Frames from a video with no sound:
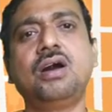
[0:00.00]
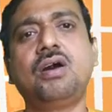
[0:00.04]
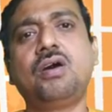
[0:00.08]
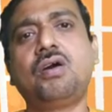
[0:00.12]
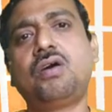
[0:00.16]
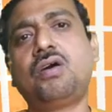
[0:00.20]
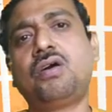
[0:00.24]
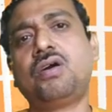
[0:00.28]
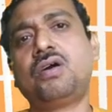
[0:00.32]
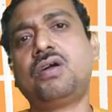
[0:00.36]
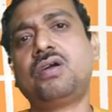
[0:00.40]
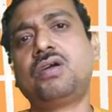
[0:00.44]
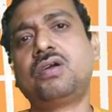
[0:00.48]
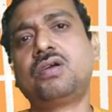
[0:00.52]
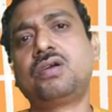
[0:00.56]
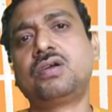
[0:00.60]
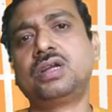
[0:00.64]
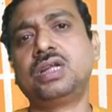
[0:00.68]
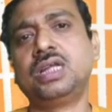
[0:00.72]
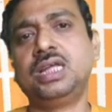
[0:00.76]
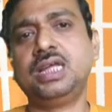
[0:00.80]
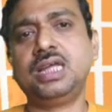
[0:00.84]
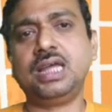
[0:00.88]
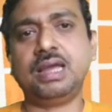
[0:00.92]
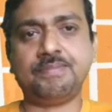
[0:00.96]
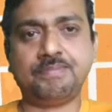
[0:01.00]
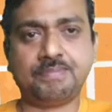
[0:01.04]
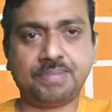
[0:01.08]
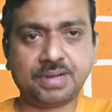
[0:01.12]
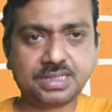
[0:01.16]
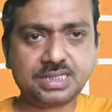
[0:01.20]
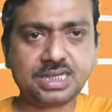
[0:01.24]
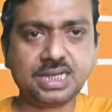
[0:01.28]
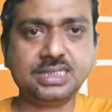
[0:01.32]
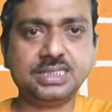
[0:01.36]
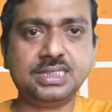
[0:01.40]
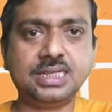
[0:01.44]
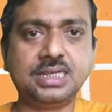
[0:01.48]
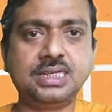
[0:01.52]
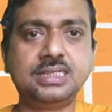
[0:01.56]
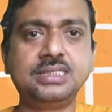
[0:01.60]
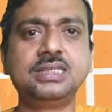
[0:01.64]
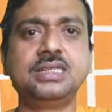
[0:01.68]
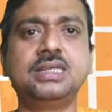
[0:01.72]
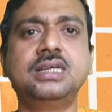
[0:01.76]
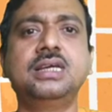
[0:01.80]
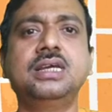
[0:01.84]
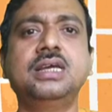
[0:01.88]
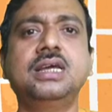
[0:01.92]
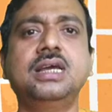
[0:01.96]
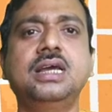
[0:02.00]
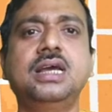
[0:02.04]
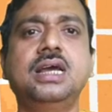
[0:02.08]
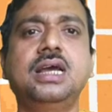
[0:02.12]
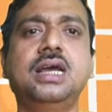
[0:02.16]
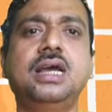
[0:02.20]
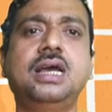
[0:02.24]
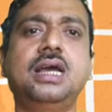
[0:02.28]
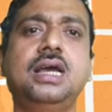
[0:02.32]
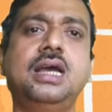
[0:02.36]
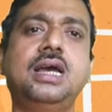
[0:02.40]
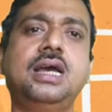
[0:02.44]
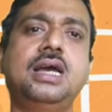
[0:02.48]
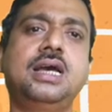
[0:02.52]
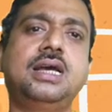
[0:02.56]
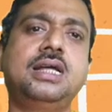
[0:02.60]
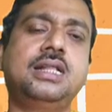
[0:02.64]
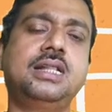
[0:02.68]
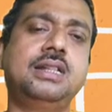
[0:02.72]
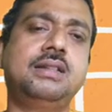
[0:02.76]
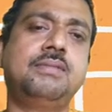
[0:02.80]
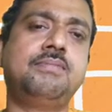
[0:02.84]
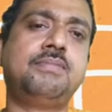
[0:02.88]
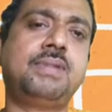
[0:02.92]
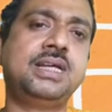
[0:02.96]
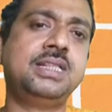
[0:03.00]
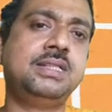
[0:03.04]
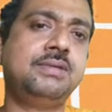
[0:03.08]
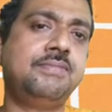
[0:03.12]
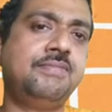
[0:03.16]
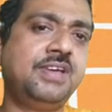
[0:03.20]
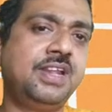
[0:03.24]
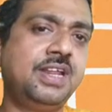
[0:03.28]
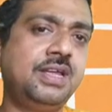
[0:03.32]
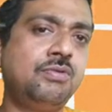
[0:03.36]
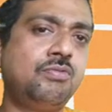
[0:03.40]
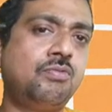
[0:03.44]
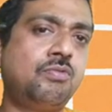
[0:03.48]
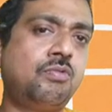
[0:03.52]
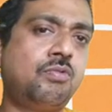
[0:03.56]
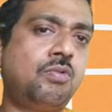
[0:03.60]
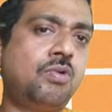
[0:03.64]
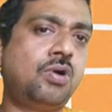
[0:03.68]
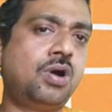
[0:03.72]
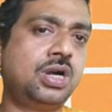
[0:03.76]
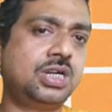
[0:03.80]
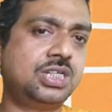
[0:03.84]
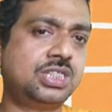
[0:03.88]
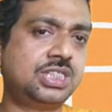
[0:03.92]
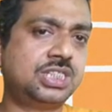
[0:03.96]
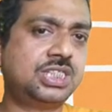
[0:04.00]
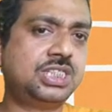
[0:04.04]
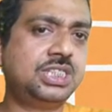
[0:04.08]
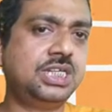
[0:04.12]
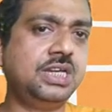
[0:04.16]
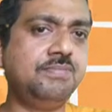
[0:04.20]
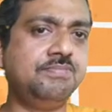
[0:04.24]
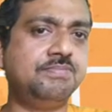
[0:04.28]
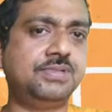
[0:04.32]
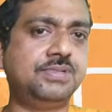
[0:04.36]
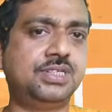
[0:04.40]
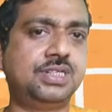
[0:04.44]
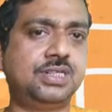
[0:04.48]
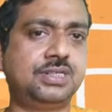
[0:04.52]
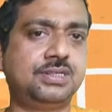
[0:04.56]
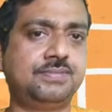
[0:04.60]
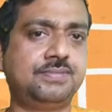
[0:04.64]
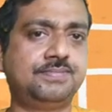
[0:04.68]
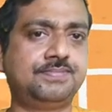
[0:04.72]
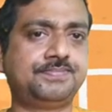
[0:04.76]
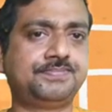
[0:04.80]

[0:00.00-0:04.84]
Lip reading: or he emphasizes by the very word seemed,